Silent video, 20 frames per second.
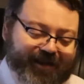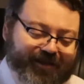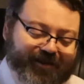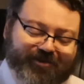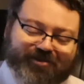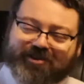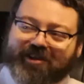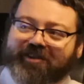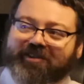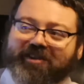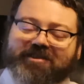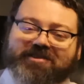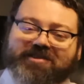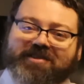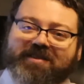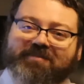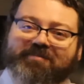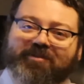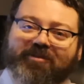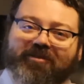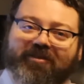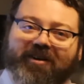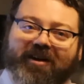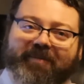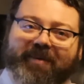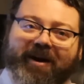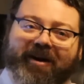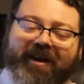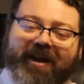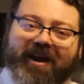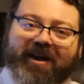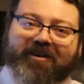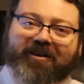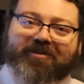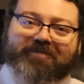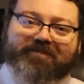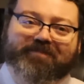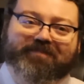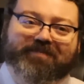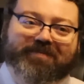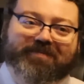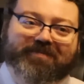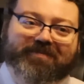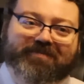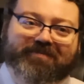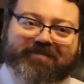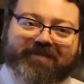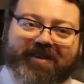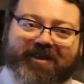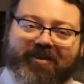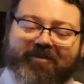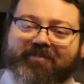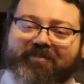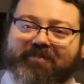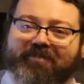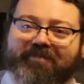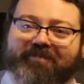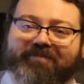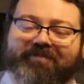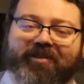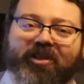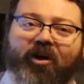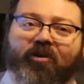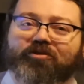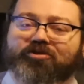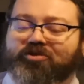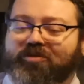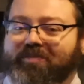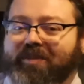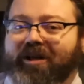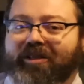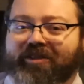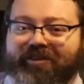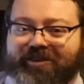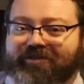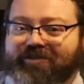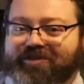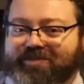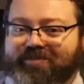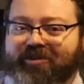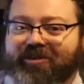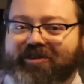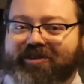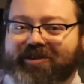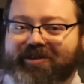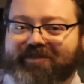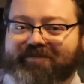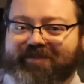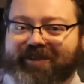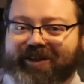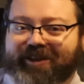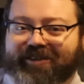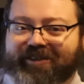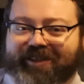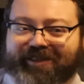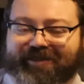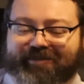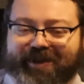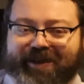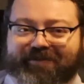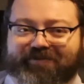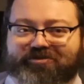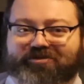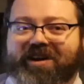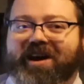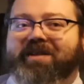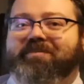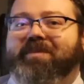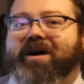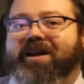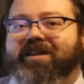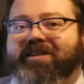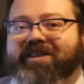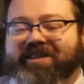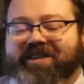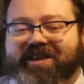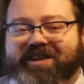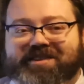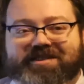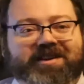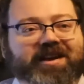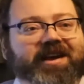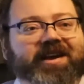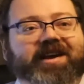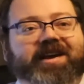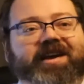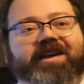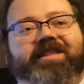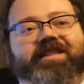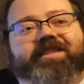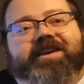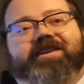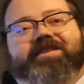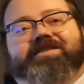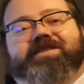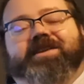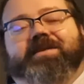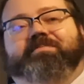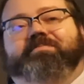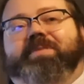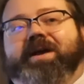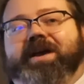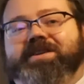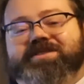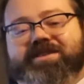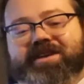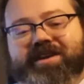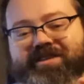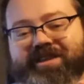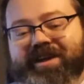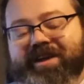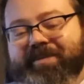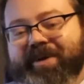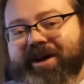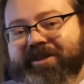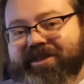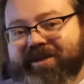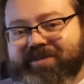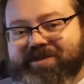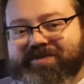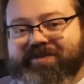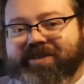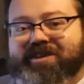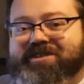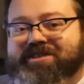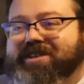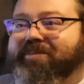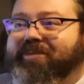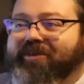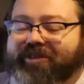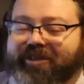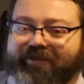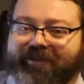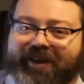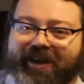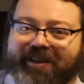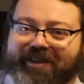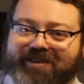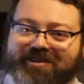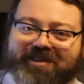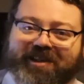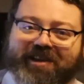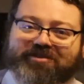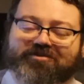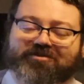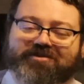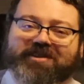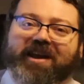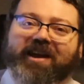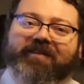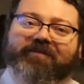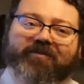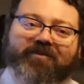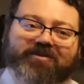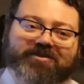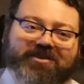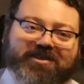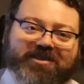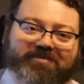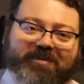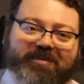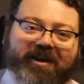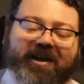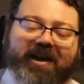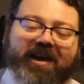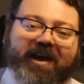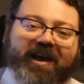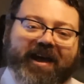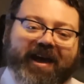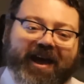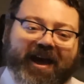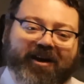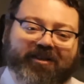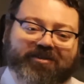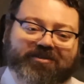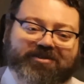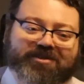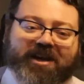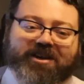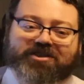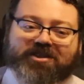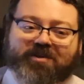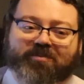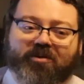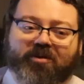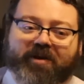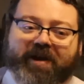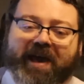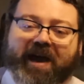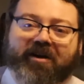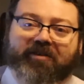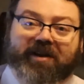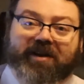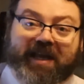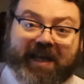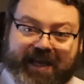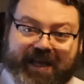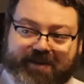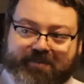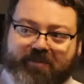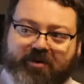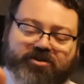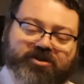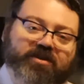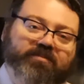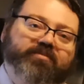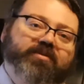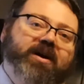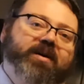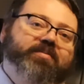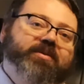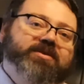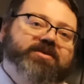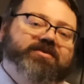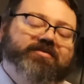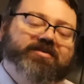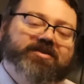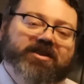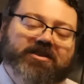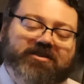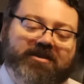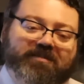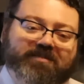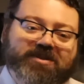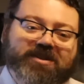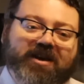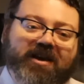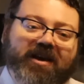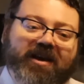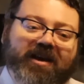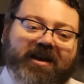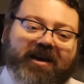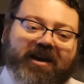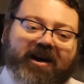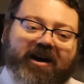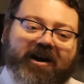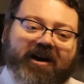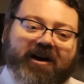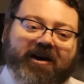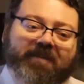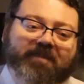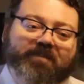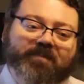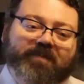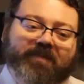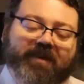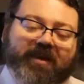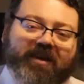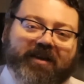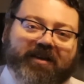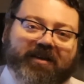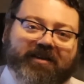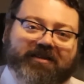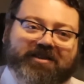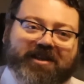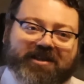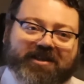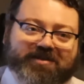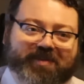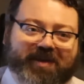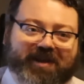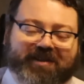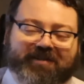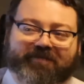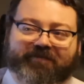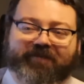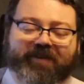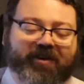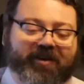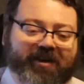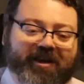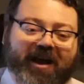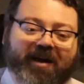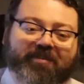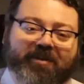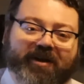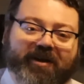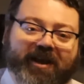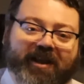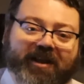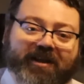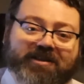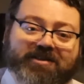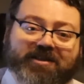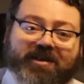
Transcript: There's nothing simple about how volatile molecules work. That we've tried modeling these. The basic thing about them is very simple. They're running on these electrostatic forces, but how those actually work out, emergent properties of systems, tends to be very complicated.